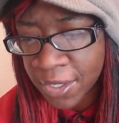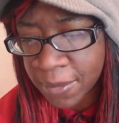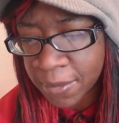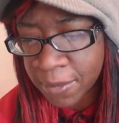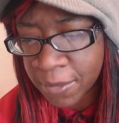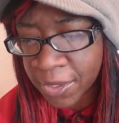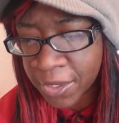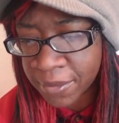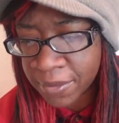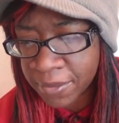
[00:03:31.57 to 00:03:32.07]

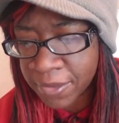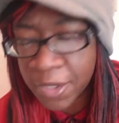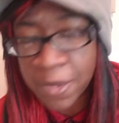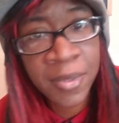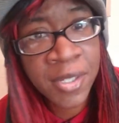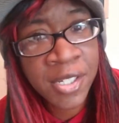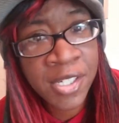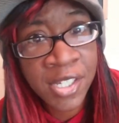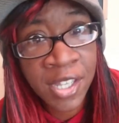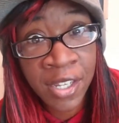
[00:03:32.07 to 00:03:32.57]
What human
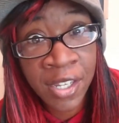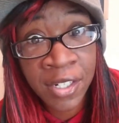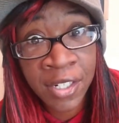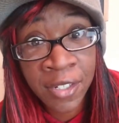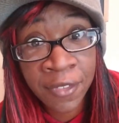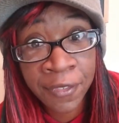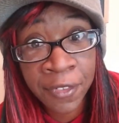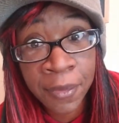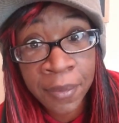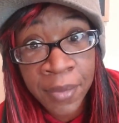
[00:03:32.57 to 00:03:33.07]
design
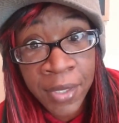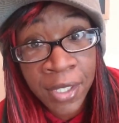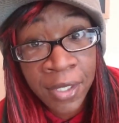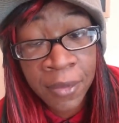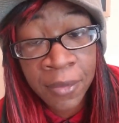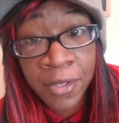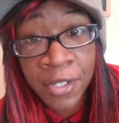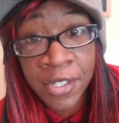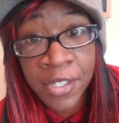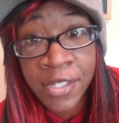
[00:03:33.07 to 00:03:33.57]
did for me
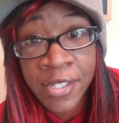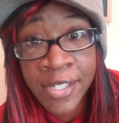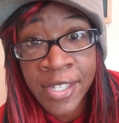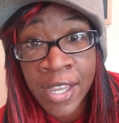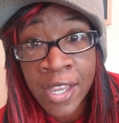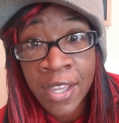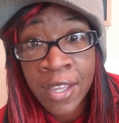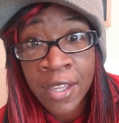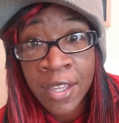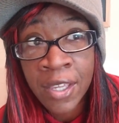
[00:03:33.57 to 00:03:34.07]
was
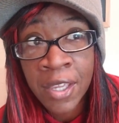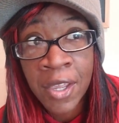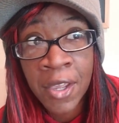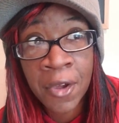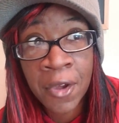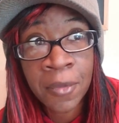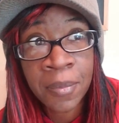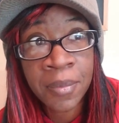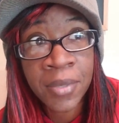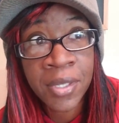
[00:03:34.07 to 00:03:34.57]

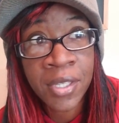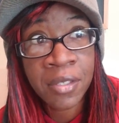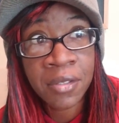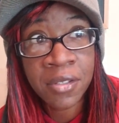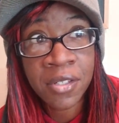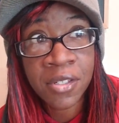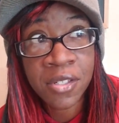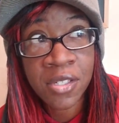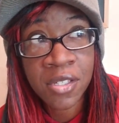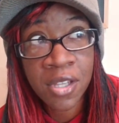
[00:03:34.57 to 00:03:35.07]
help me
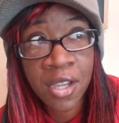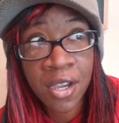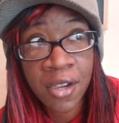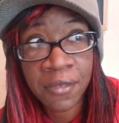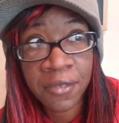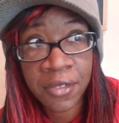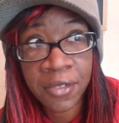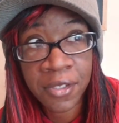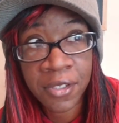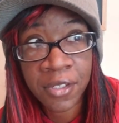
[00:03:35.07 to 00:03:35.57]

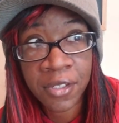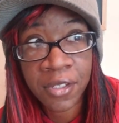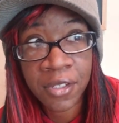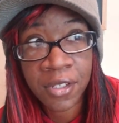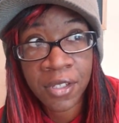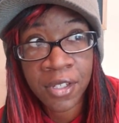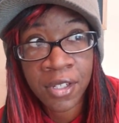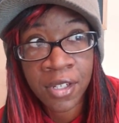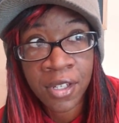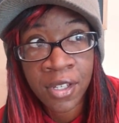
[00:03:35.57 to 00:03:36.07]

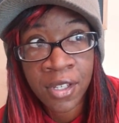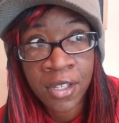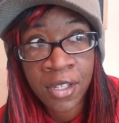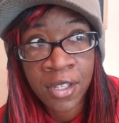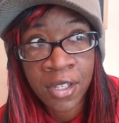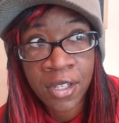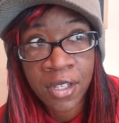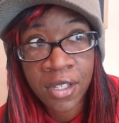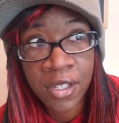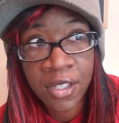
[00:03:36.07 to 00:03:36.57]
discover,
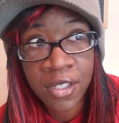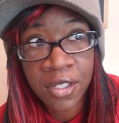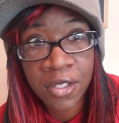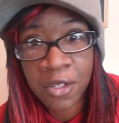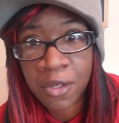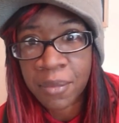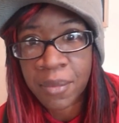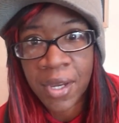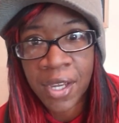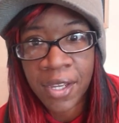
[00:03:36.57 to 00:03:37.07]

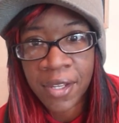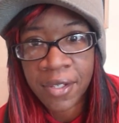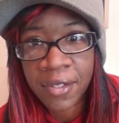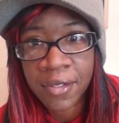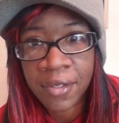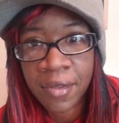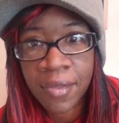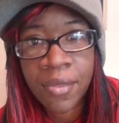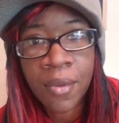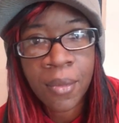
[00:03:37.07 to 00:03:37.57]
my
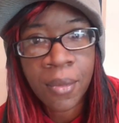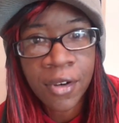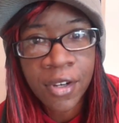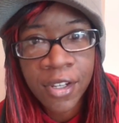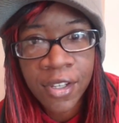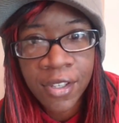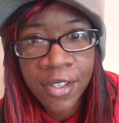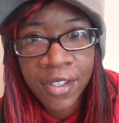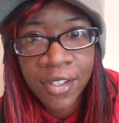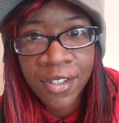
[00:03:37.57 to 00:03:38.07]

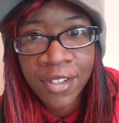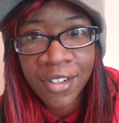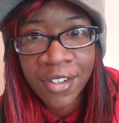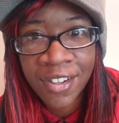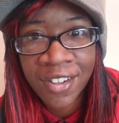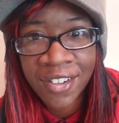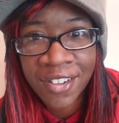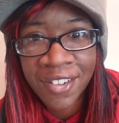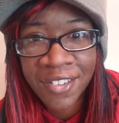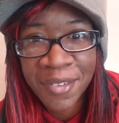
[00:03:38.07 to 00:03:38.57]
authority,
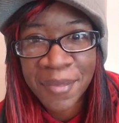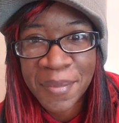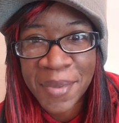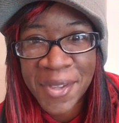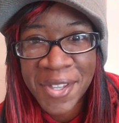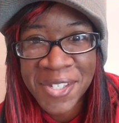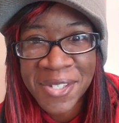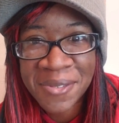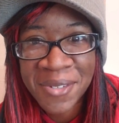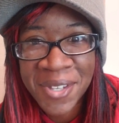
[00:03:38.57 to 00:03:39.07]
the
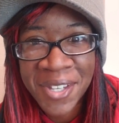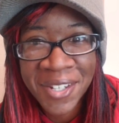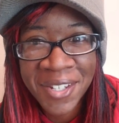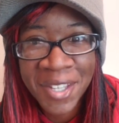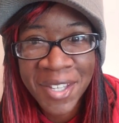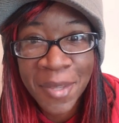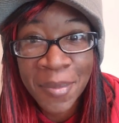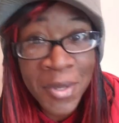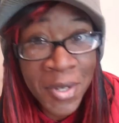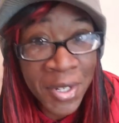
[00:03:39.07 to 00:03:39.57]
best way to
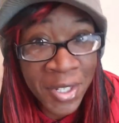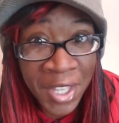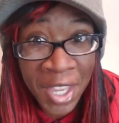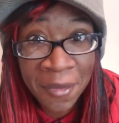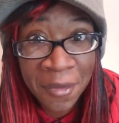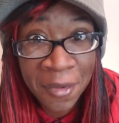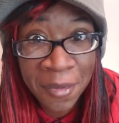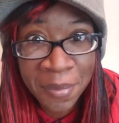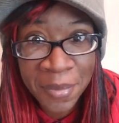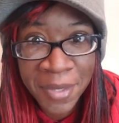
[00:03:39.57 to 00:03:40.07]
communicate
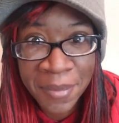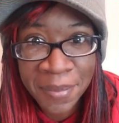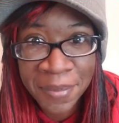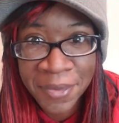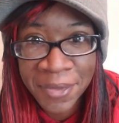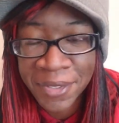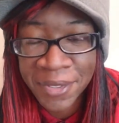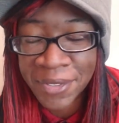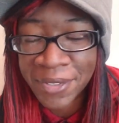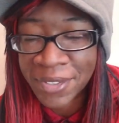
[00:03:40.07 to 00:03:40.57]
with
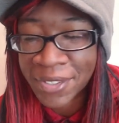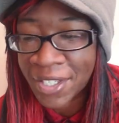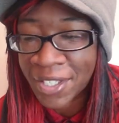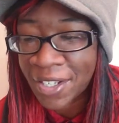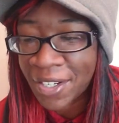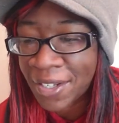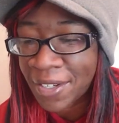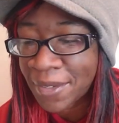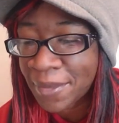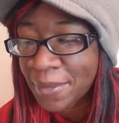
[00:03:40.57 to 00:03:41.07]
people,
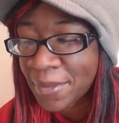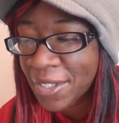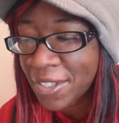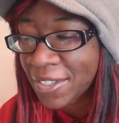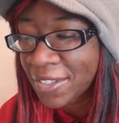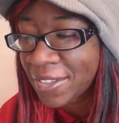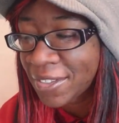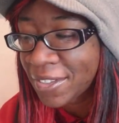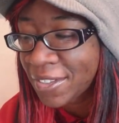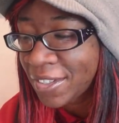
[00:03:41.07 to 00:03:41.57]

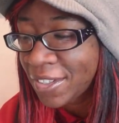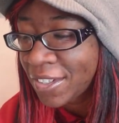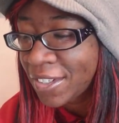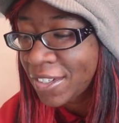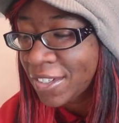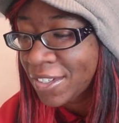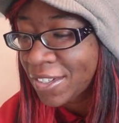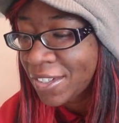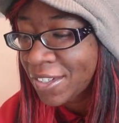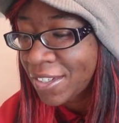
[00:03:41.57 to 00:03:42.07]
and
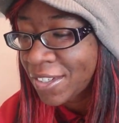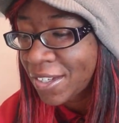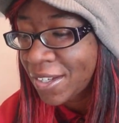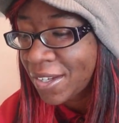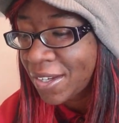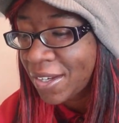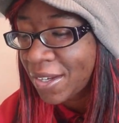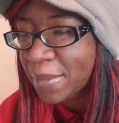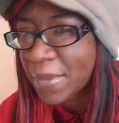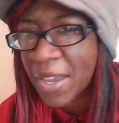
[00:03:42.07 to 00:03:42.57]

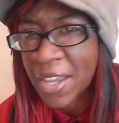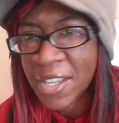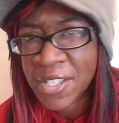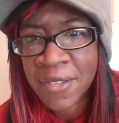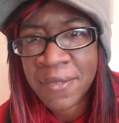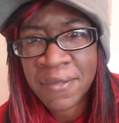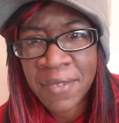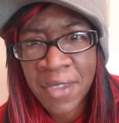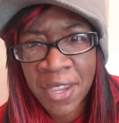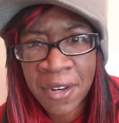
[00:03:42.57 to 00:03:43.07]
as
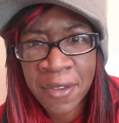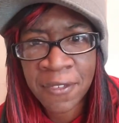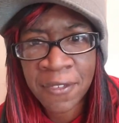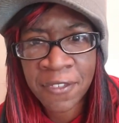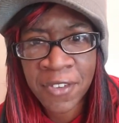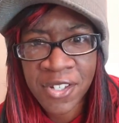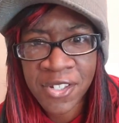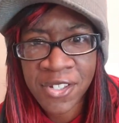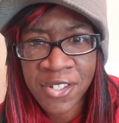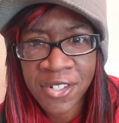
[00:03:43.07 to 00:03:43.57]
a
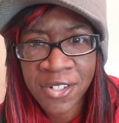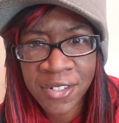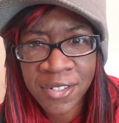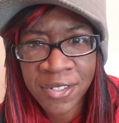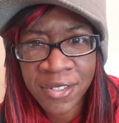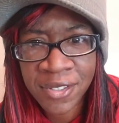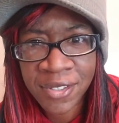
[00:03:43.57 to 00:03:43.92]
manifester,